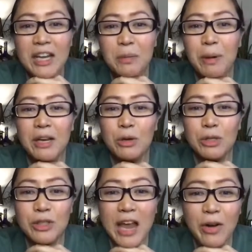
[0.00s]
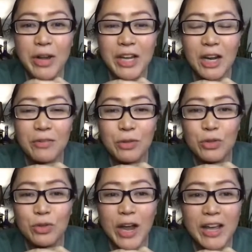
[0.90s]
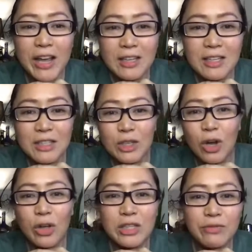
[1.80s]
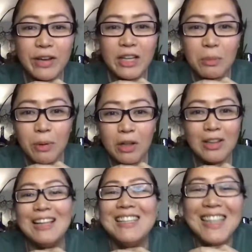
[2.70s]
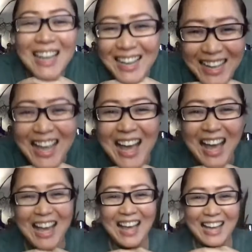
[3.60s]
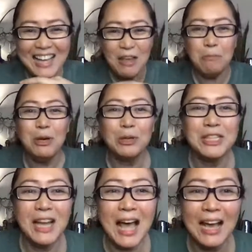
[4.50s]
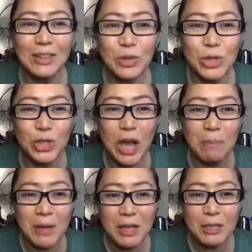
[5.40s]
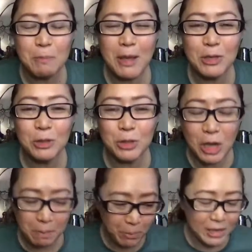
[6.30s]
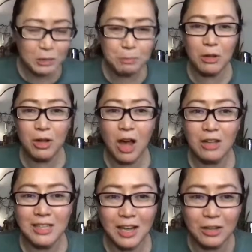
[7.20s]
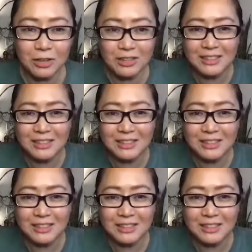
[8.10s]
anybody who's daring enough to try this, it's available. Binuksan na agad yung shop, special shop, breast milk cocktail.